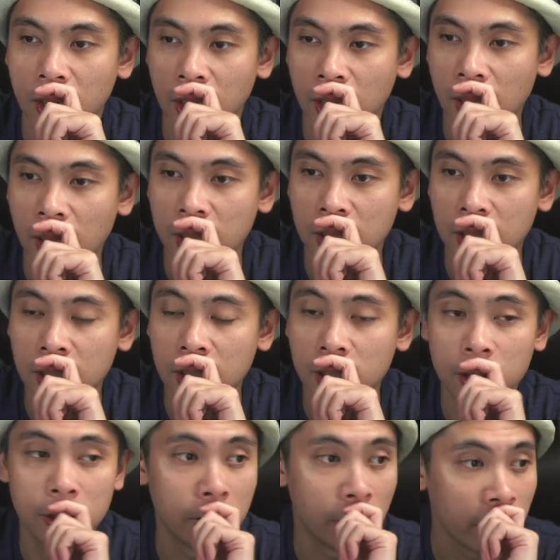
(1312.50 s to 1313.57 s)
And
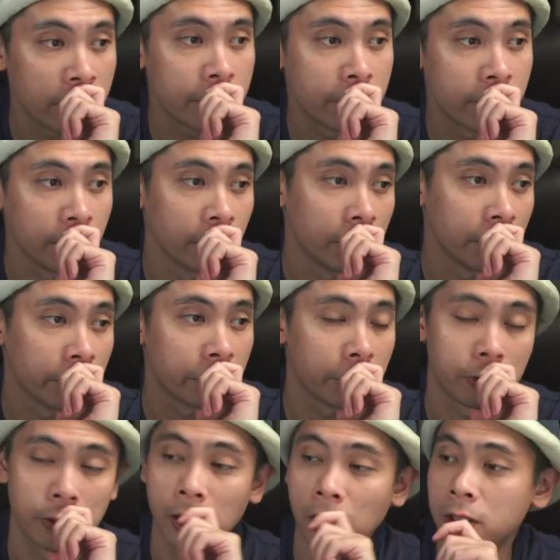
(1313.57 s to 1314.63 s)
it does
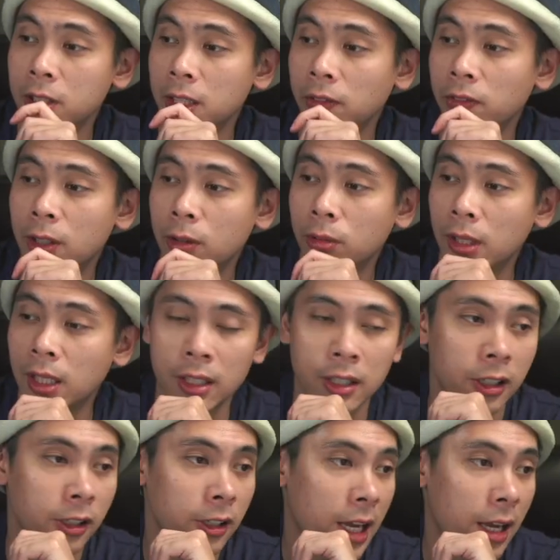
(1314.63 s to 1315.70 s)
deliver relatively quick.
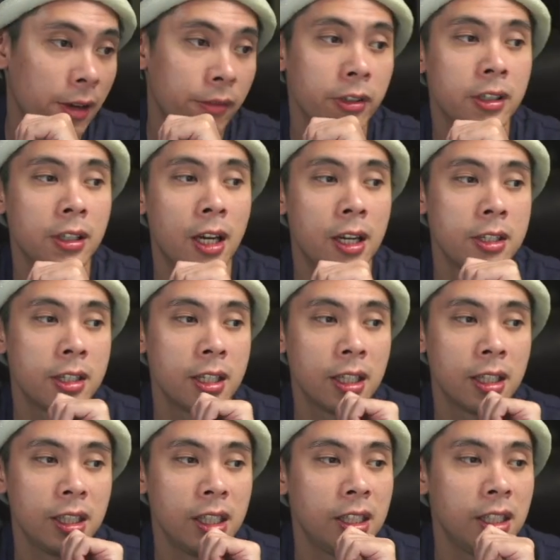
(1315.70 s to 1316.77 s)
They're advertising
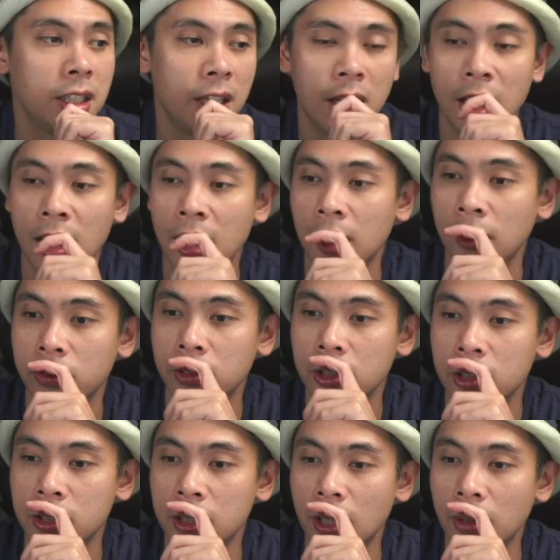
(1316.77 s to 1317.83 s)
an ETA of
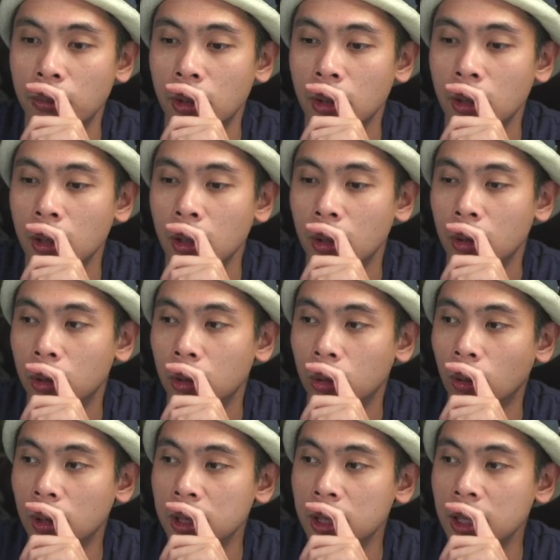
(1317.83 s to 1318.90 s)
December
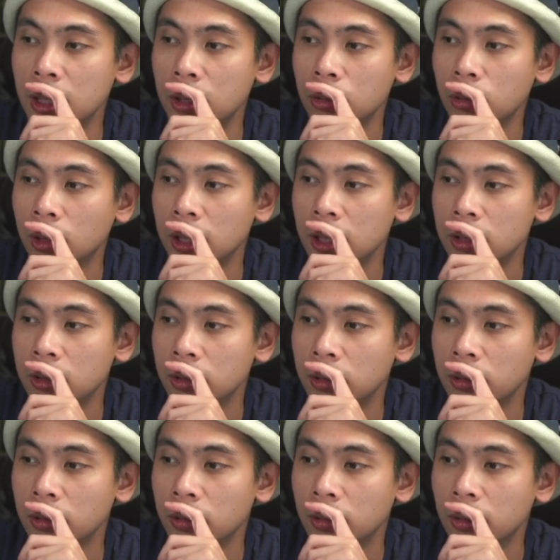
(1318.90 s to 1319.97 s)

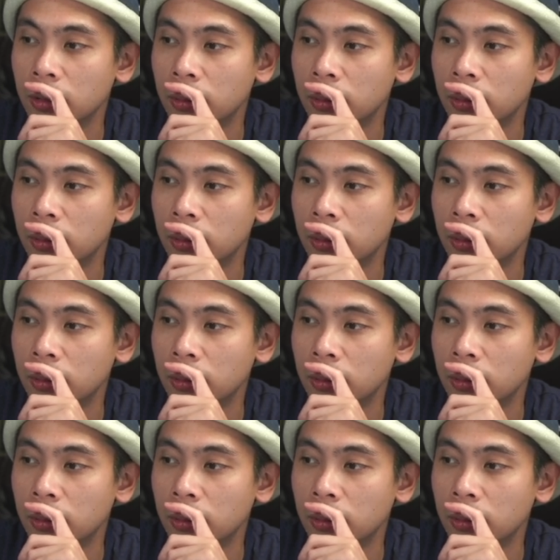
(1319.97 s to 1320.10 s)
2022.